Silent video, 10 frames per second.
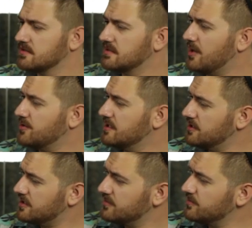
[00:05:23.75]
Now, you
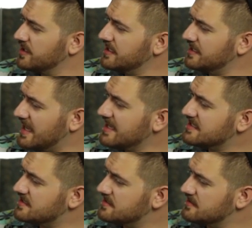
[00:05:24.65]
look really
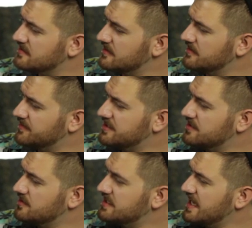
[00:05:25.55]
nice, but do
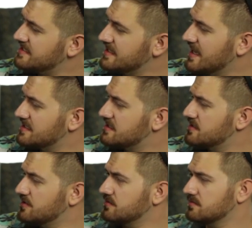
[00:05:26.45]
you taste nice too?